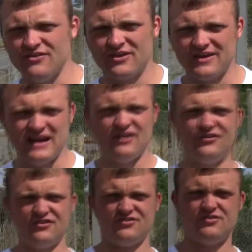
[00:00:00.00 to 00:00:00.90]
that the canal
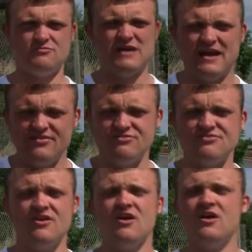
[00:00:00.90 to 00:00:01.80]
system
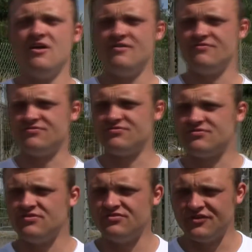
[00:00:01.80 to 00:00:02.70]

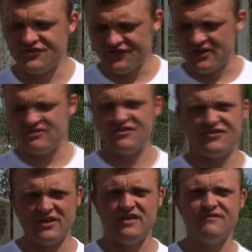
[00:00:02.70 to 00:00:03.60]
and the
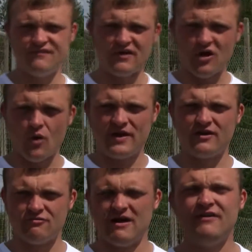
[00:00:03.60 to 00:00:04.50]
sea-going
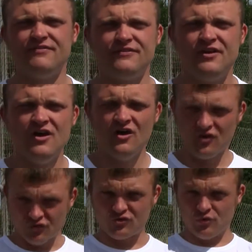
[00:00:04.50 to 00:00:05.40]
craft
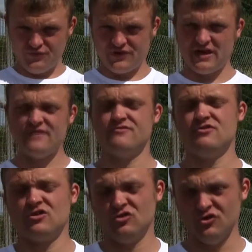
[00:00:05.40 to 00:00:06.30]
could come together
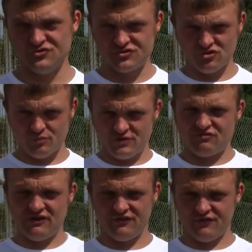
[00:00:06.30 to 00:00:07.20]
and goods could be
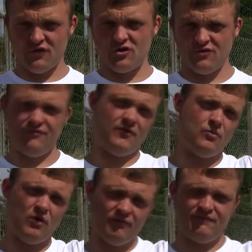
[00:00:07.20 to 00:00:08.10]
transferred from
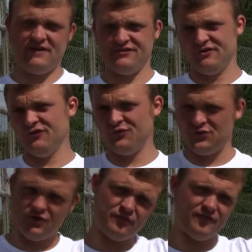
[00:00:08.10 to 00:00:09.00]
one vessel to
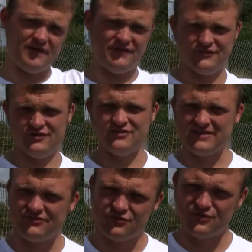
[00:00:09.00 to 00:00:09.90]
another vessel and
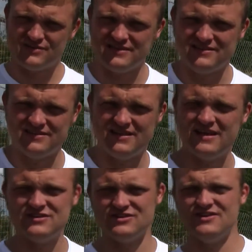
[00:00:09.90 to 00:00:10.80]
then to its
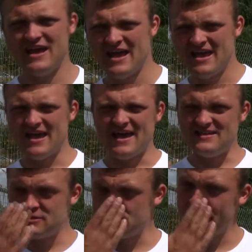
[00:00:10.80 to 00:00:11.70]
destination.
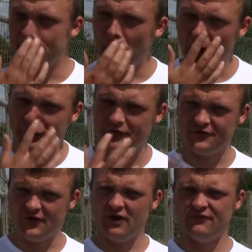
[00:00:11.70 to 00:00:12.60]
Hence the
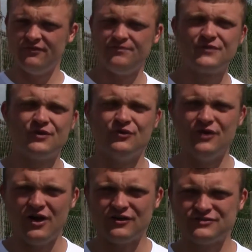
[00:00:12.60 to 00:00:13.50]
importance of Goole
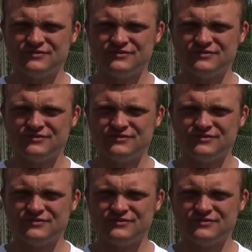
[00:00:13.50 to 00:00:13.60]
Docks.